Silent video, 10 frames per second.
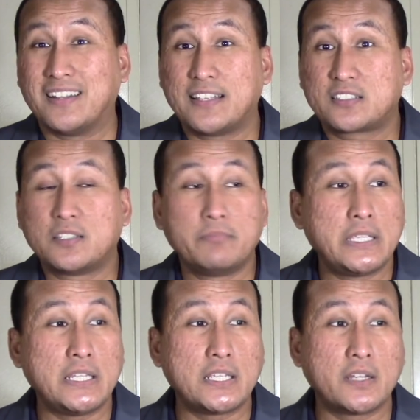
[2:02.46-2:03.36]
Unless the
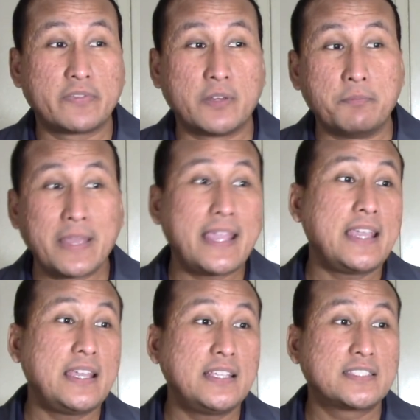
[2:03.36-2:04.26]
meaning of the
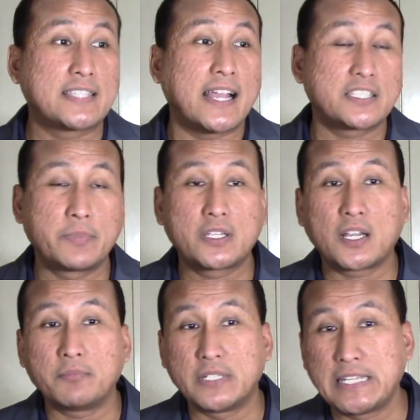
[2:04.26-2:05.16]
maze has
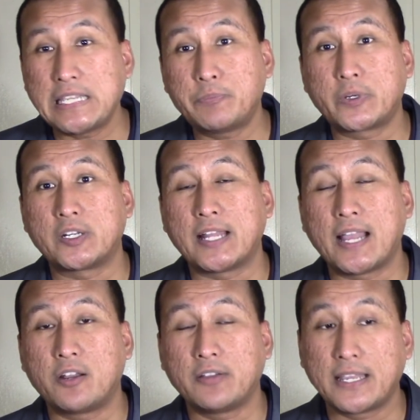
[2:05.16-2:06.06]
become deeper
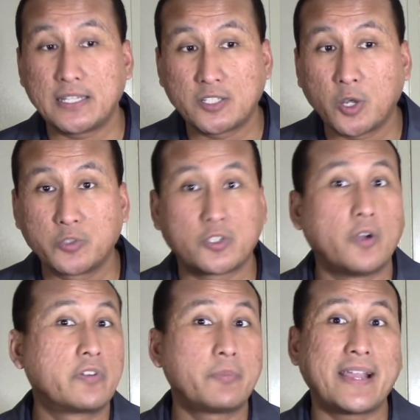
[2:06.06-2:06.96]
now and it
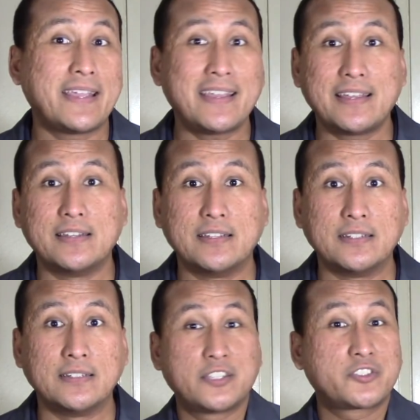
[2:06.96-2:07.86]
goes over my head.
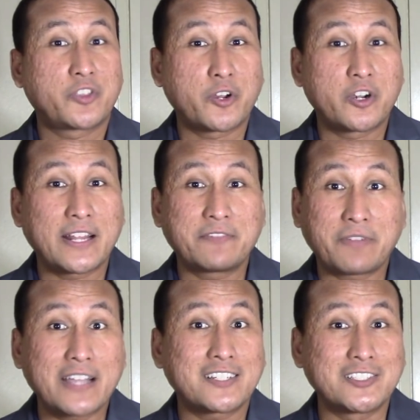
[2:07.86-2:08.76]
This third
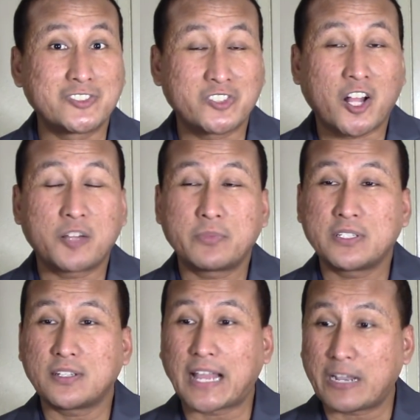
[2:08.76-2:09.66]
and final
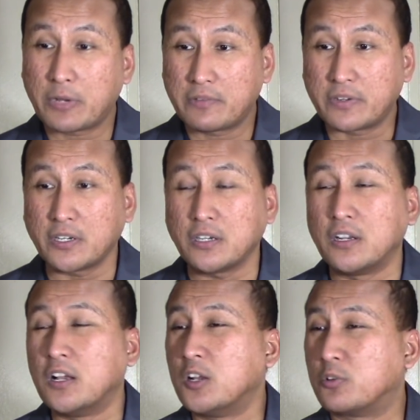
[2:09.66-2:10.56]
installment,
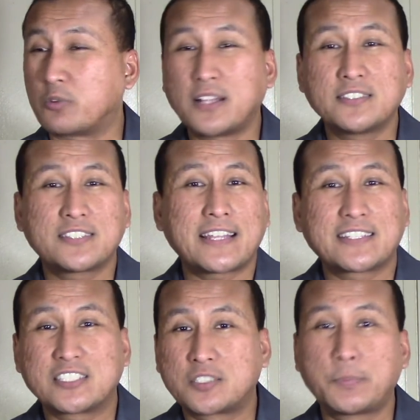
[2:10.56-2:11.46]
however, runs
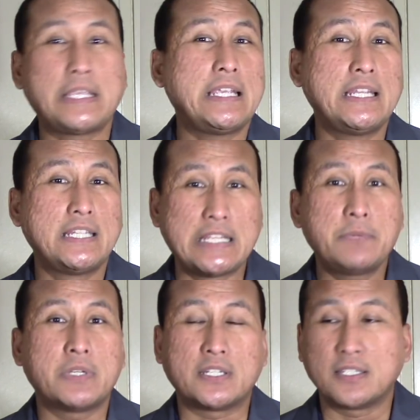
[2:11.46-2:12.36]
like a speed
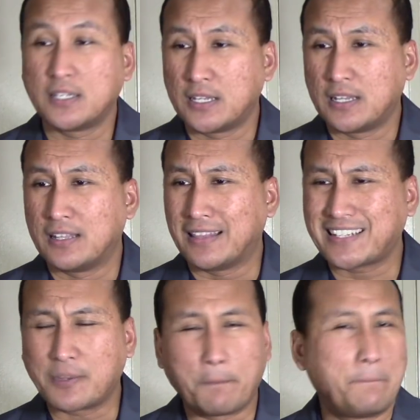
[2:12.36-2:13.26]
demon,
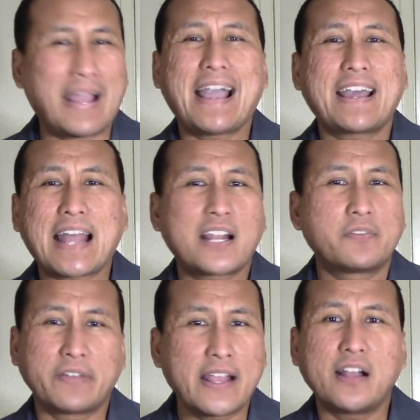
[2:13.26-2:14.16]
like a bat
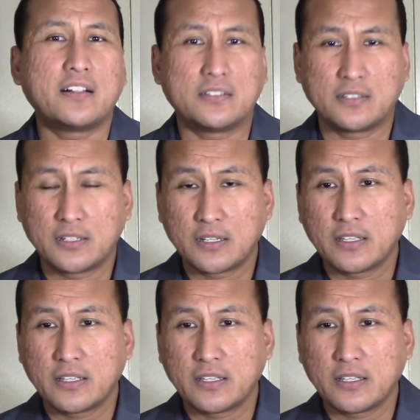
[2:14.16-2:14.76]
out of hell.